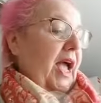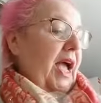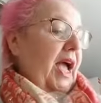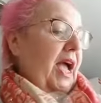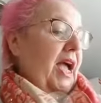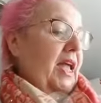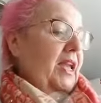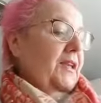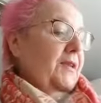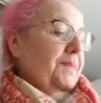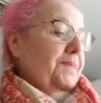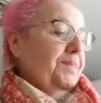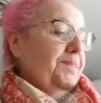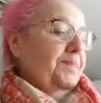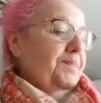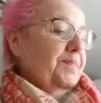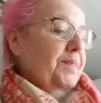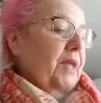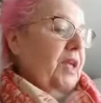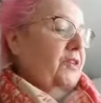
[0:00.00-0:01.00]
And
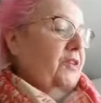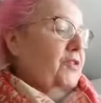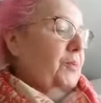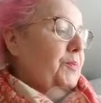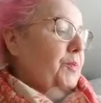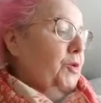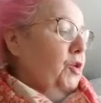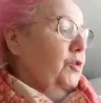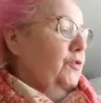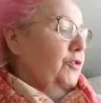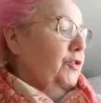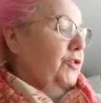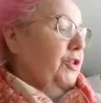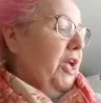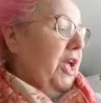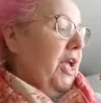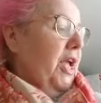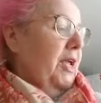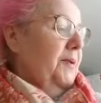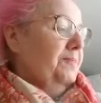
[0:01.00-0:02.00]
it's a beautiful
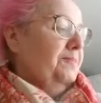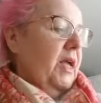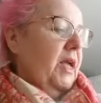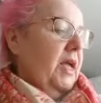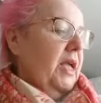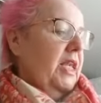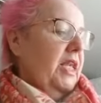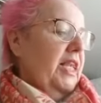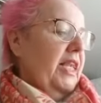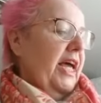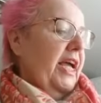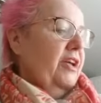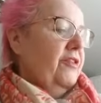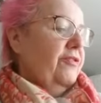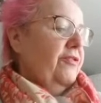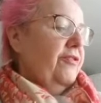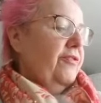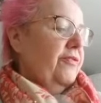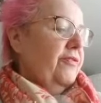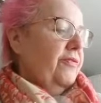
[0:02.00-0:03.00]
day.
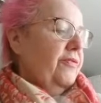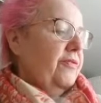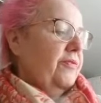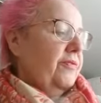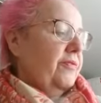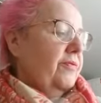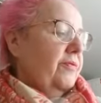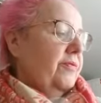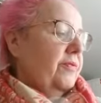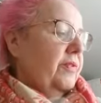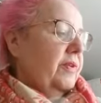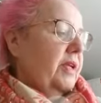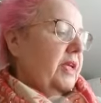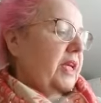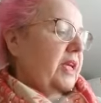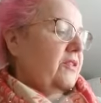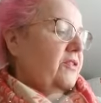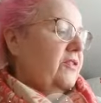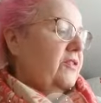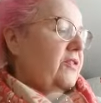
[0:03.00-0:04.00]
Life,
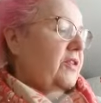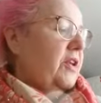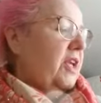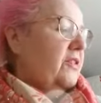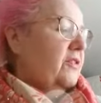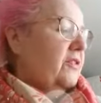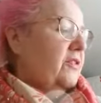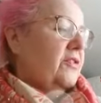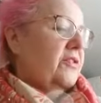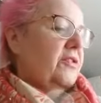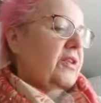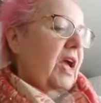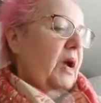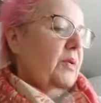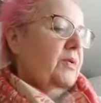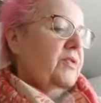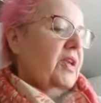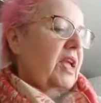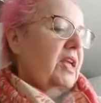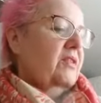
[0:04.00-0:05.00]
it's, it's, I
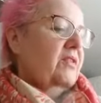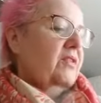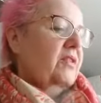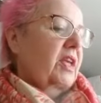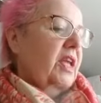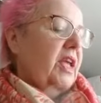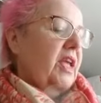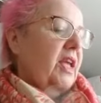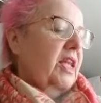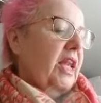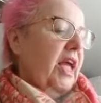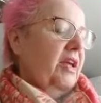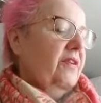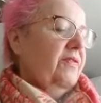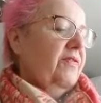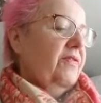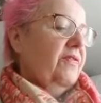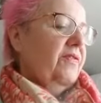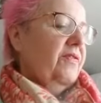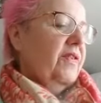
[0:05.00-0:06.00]
would say it's life,
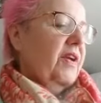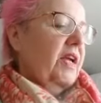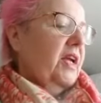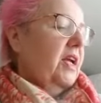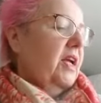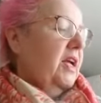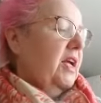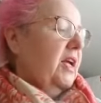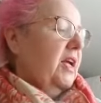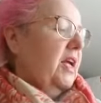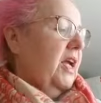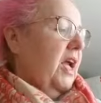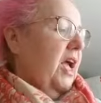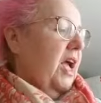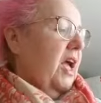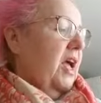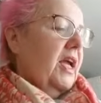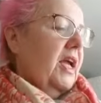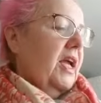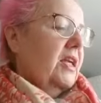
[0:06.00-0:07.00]
uh,
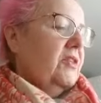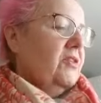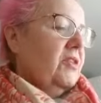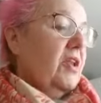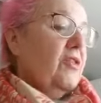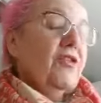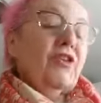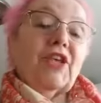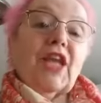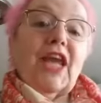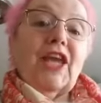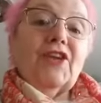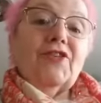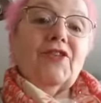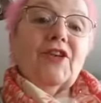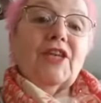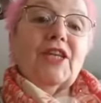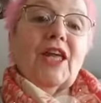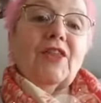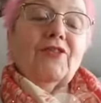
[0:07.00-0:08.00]
it's another day,
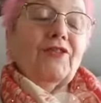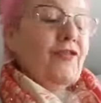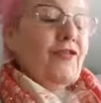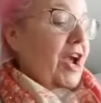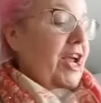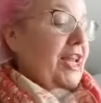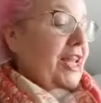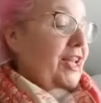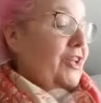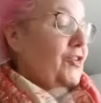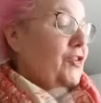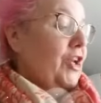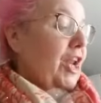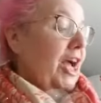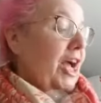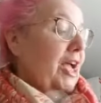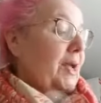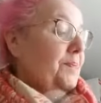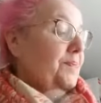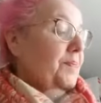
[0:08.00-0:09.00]
another Friday in
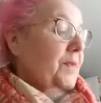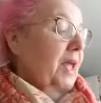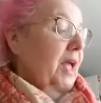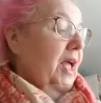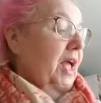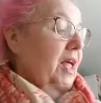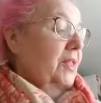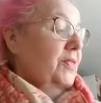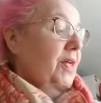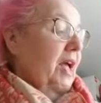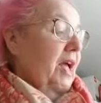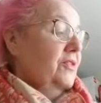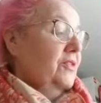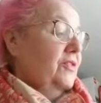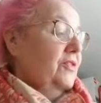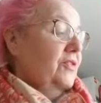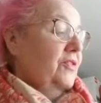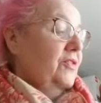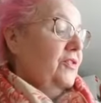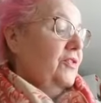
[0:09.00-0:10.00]
July.
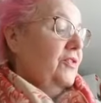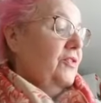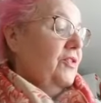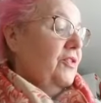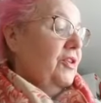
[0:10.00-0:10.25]
That's,